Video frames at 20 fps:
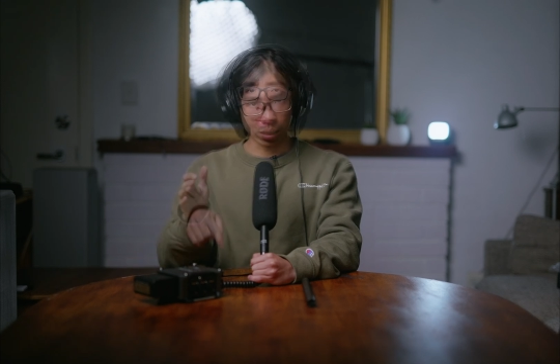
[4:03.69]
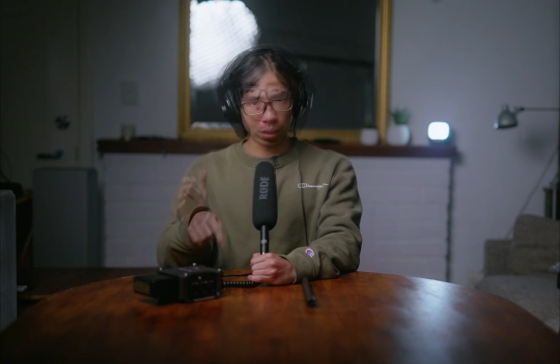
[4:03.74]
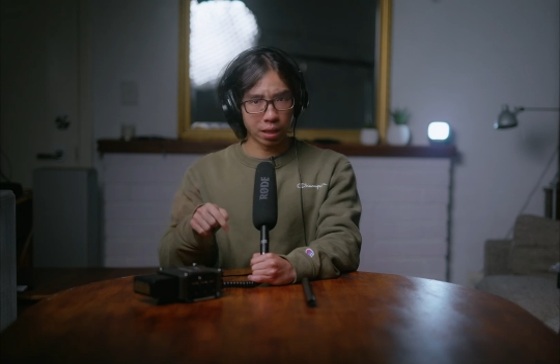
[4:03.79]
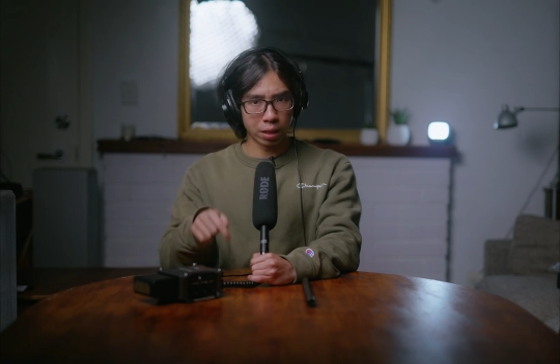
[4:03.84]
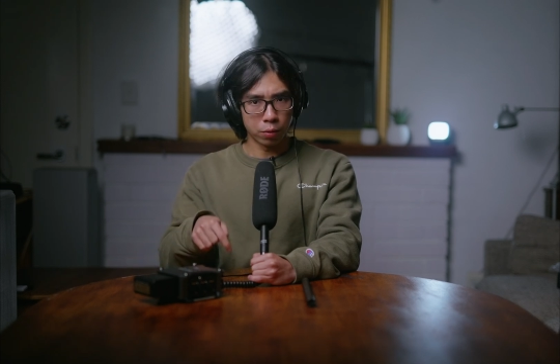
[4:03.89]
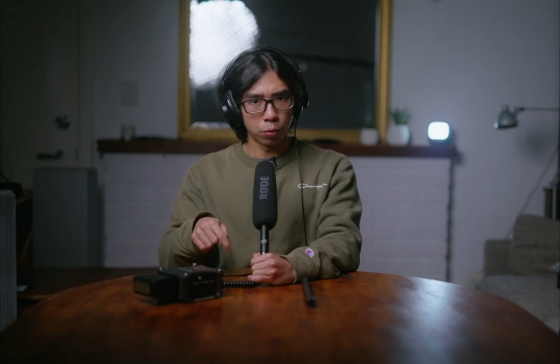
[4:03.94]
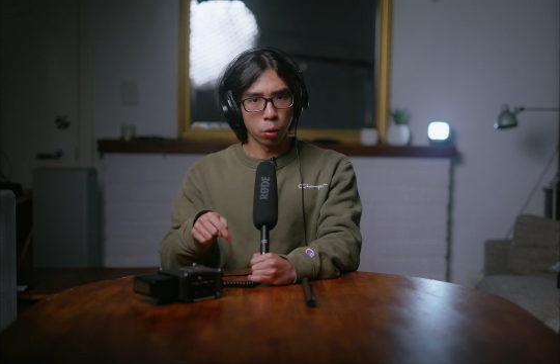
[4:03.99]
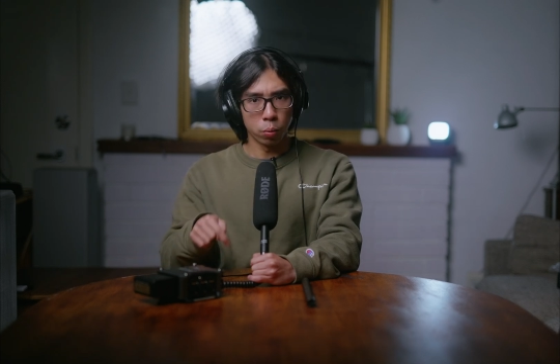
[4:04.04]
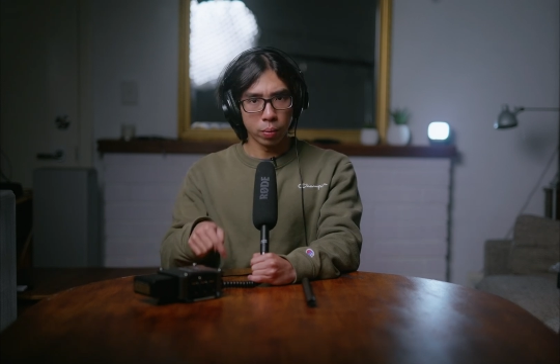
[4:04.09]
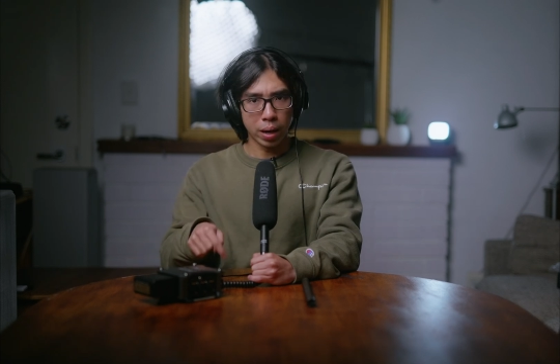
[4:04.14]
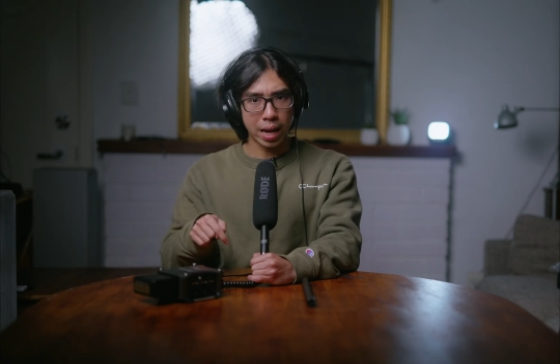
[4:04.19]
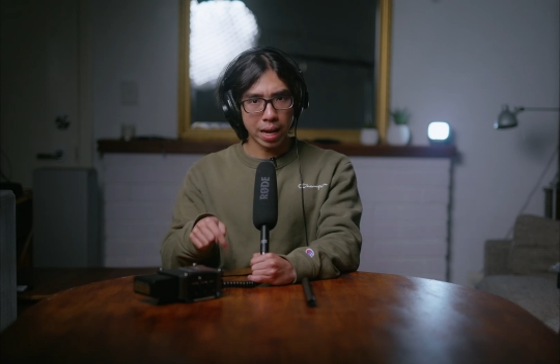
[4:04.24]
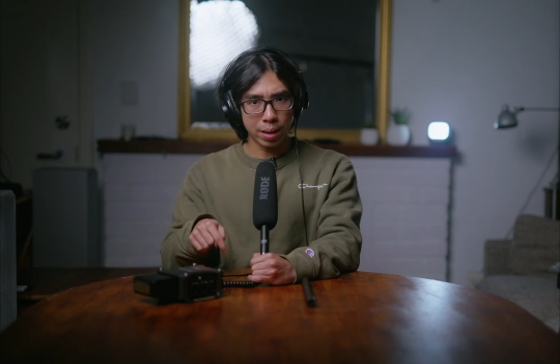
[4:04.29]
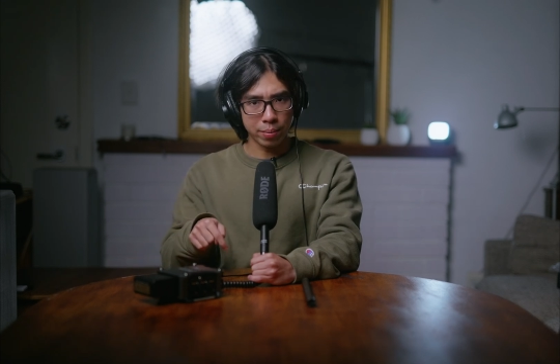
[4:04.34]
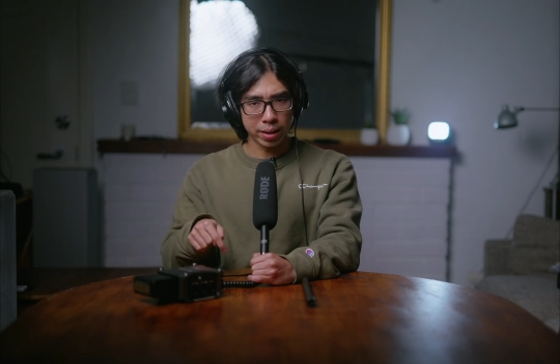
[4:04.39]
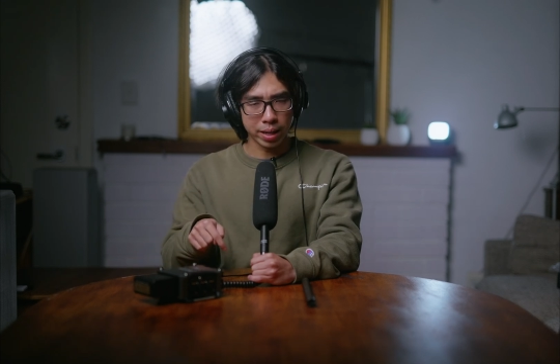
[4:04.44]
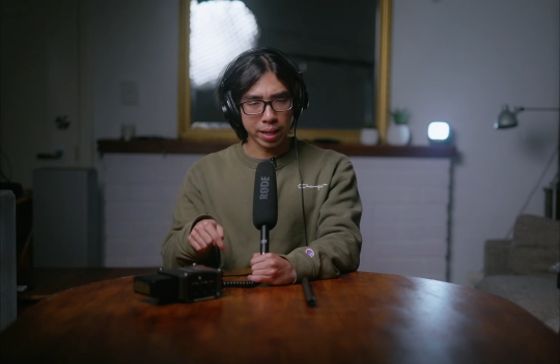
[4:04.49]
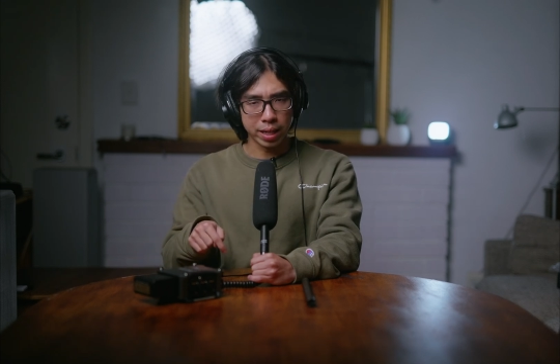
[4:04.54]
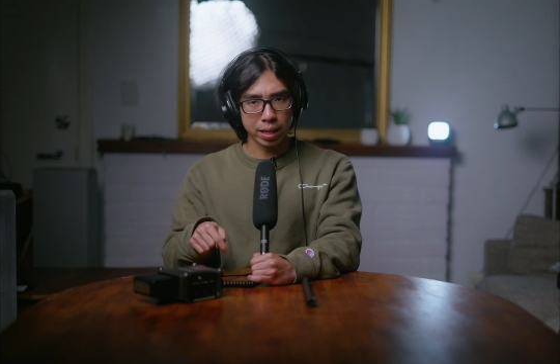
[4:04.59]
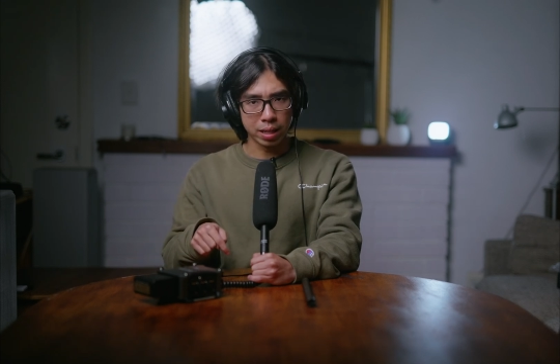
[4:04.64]
the room I
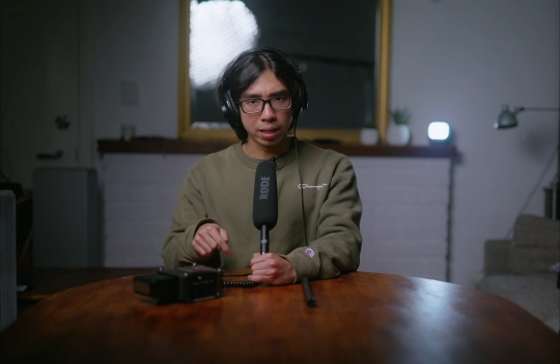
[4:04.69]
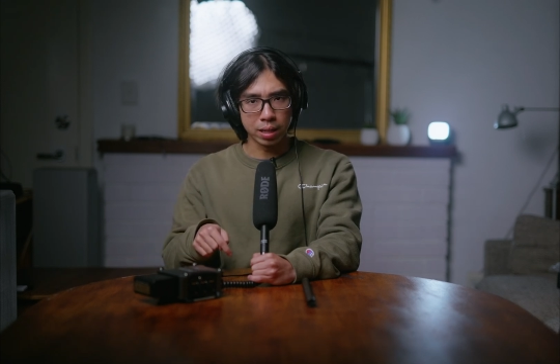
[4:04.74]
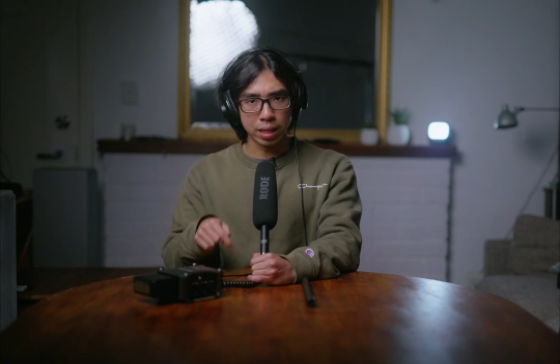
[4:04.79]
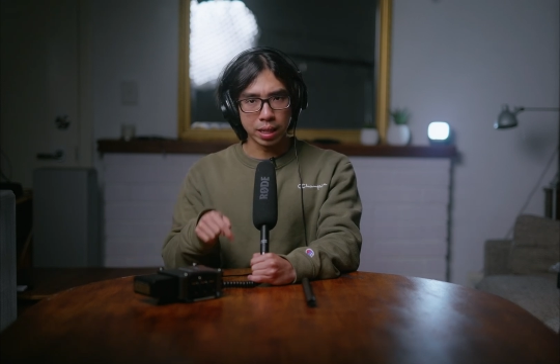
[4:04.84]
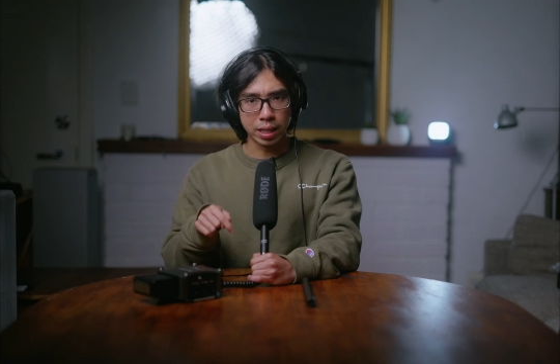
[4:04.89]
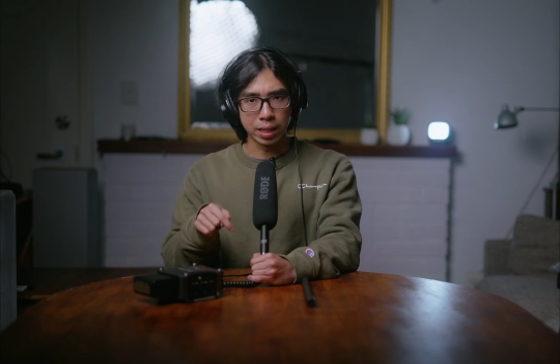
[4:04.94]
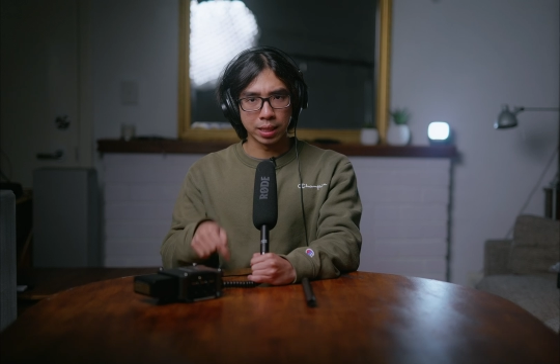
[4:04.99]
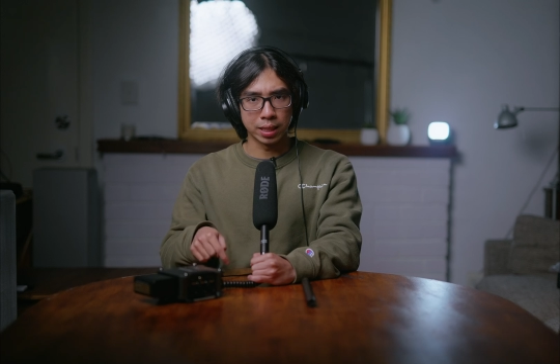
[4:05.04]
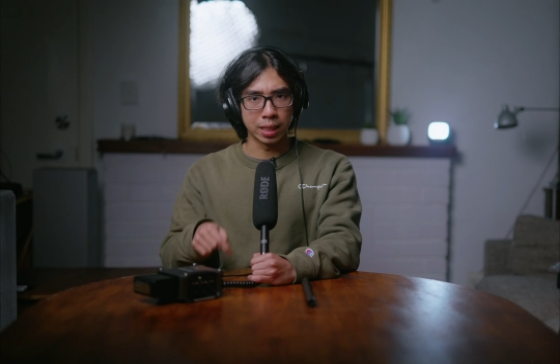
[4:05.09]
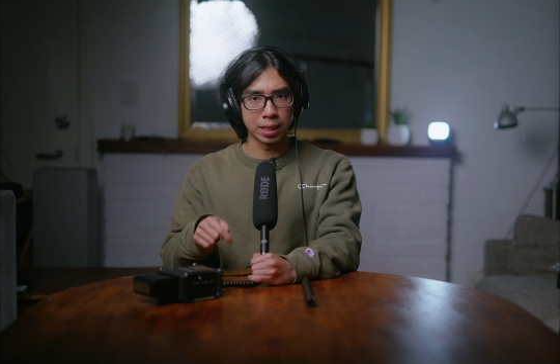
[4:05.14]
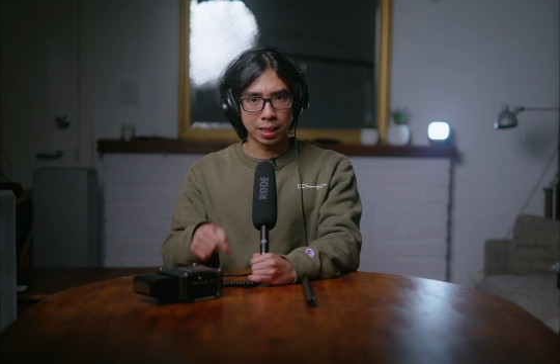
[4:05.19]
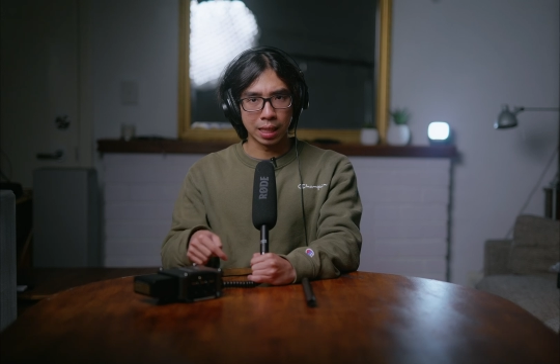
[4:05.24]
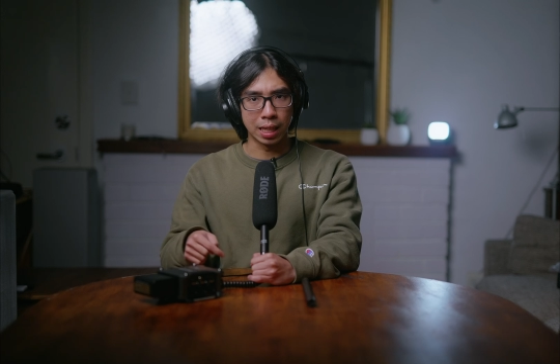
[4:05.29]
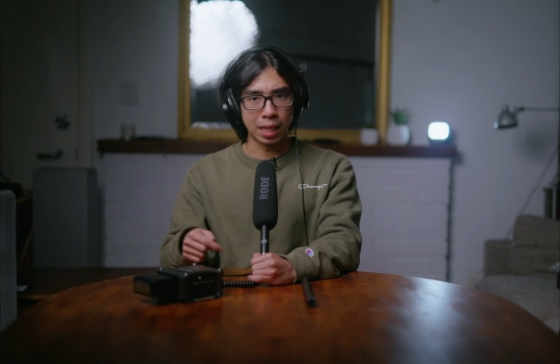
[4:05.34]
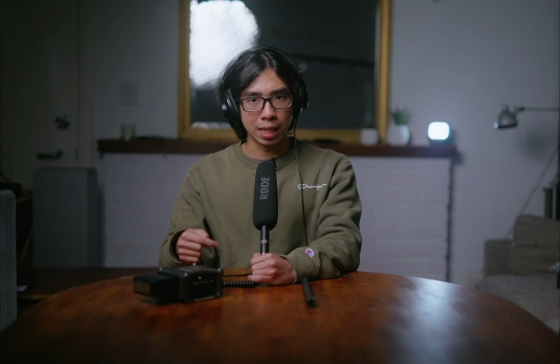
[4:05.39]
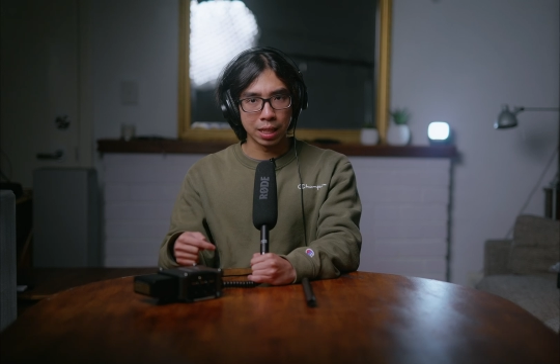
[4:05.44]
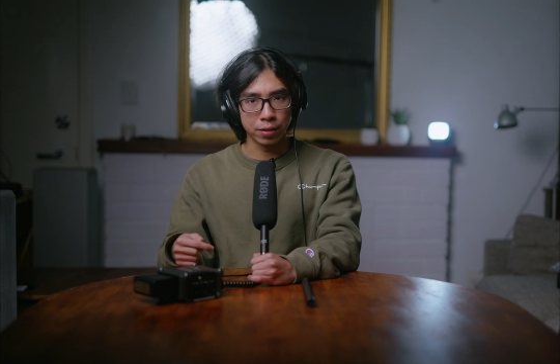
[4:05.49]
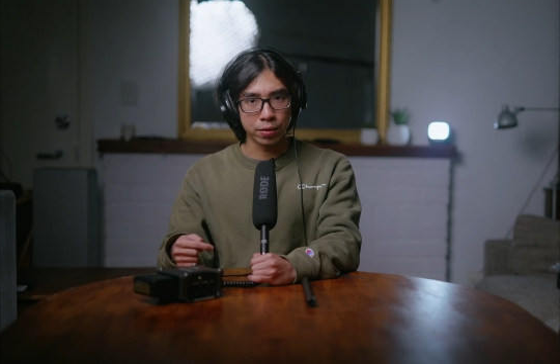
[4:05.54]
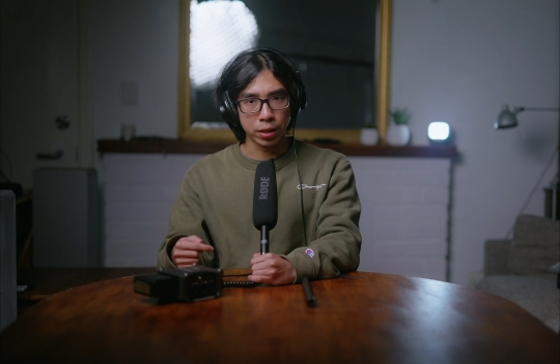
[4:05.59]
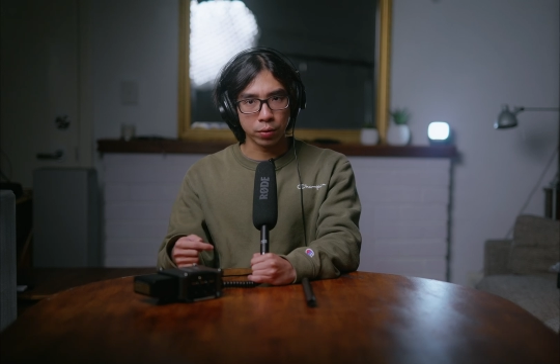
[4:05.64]
am in is just a
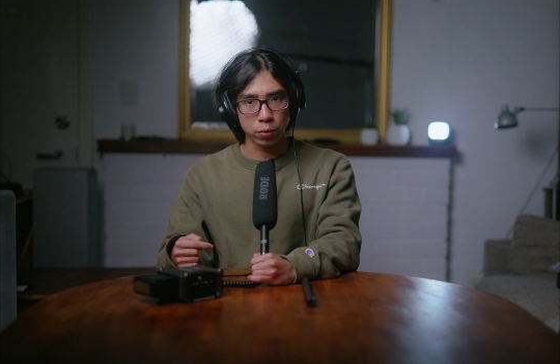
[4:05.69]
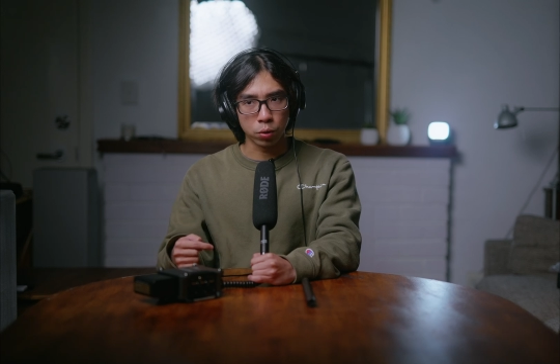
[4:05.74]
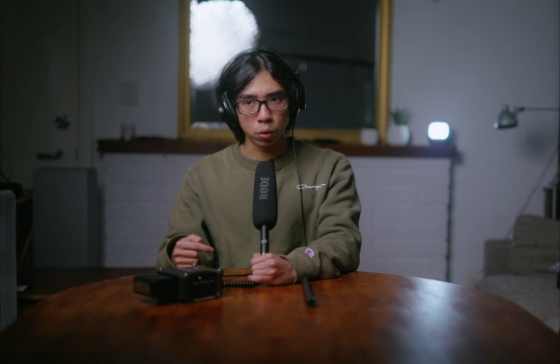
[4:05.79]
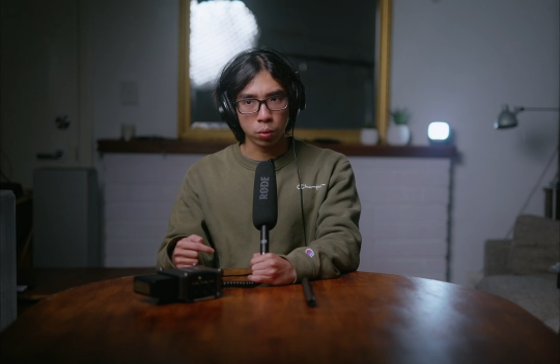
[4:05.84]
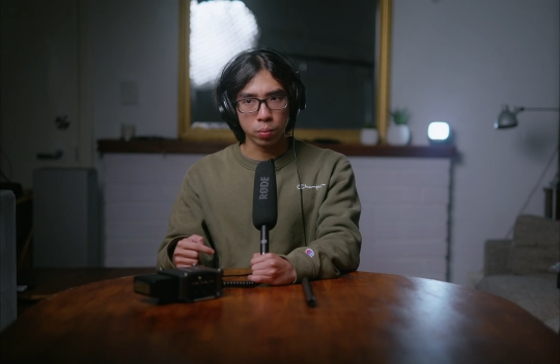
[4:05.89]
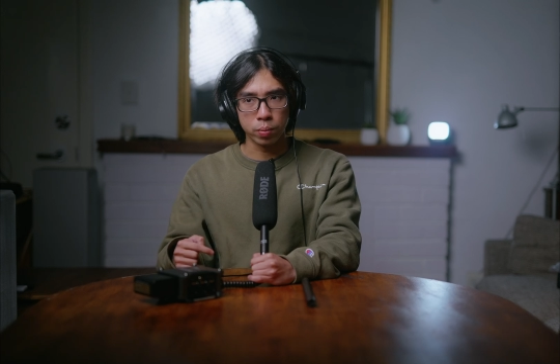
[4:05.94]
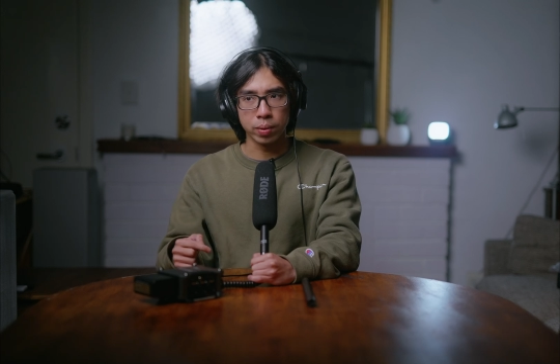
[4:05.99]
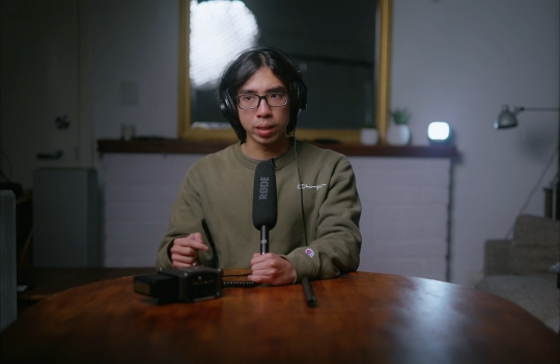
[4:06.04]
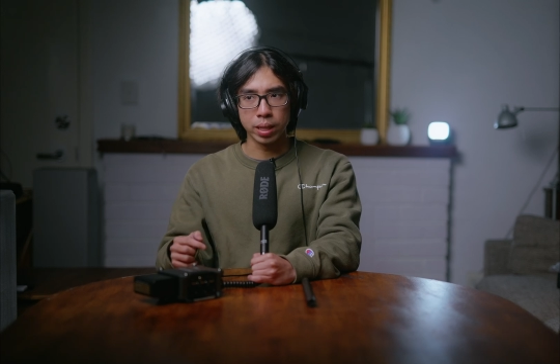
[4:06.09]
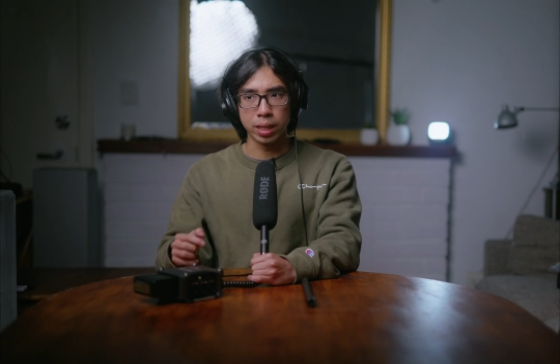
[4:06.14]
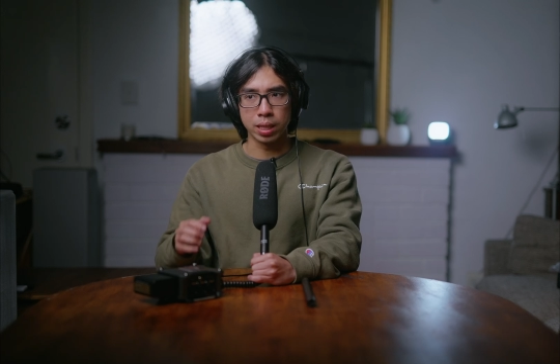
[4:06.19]
living room.